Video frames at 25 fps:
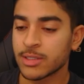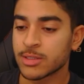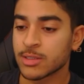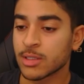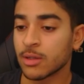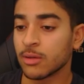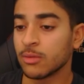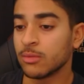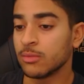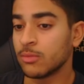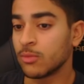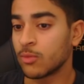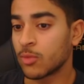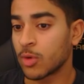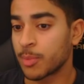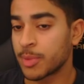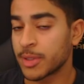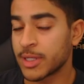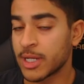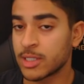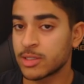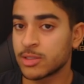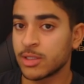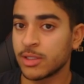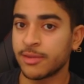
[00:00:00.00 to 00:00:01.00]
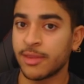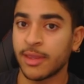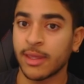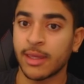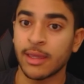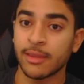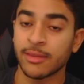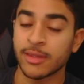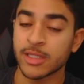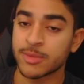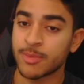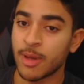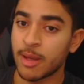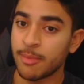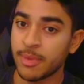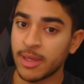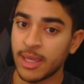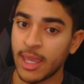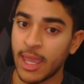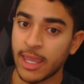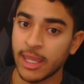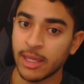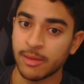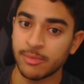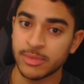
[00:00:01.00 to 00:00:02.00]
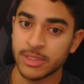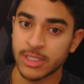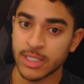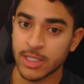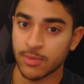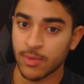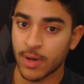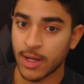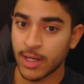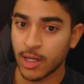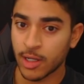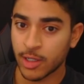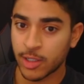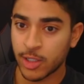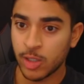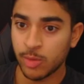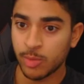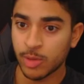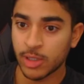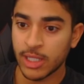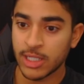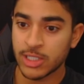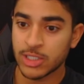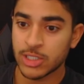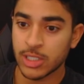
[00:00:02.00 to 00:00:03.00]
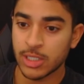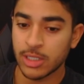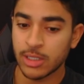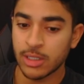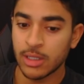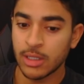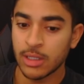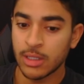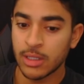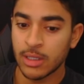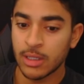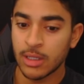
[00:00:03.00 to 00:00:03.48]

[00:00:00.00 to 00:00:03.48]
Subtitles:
So we're potentially thinking this might be AMD, right? Accumulation,